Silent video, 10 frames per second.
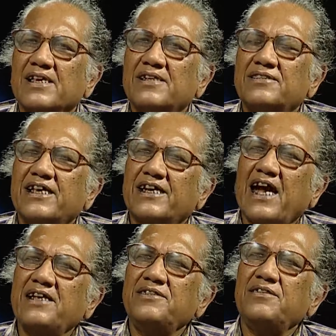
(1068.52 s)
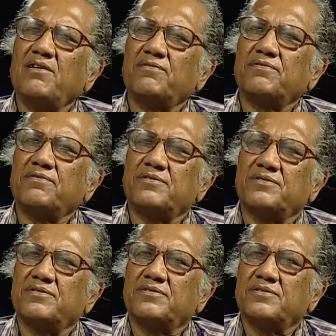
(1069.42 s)
the kind of
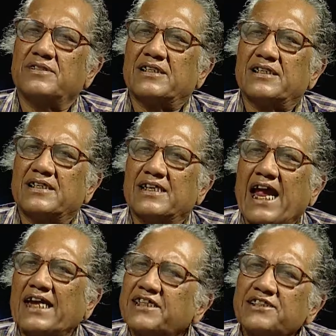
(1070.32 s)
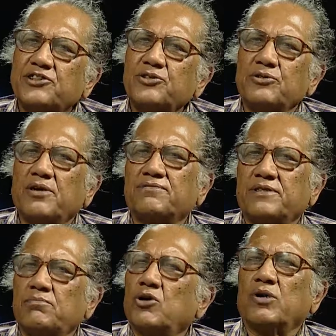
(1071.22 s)
attitude of the
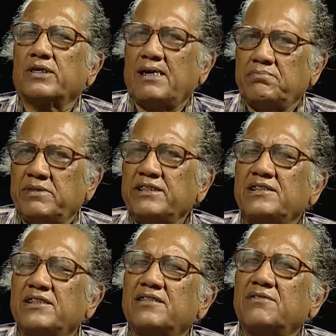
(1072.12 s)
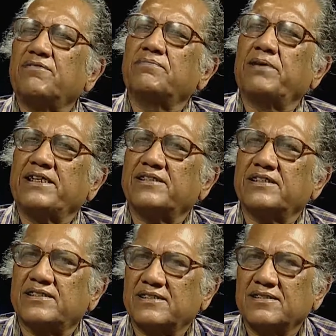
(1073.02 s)
Mughal government in different
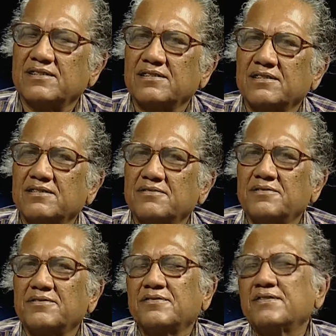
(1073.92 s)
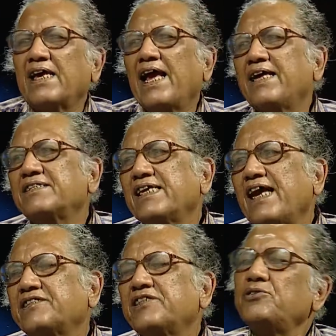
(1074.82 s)
places. And the
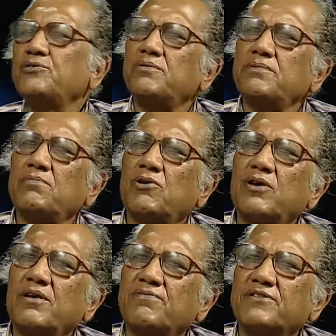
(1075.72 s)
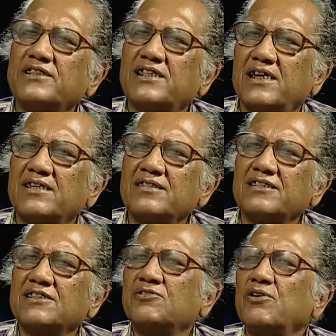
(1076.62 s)
attitude of the Mughal officials
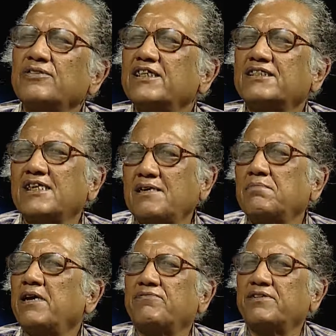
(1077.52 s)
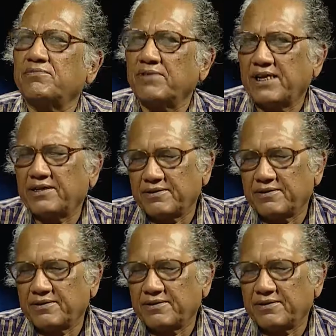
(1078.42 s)
is not the same everywhere.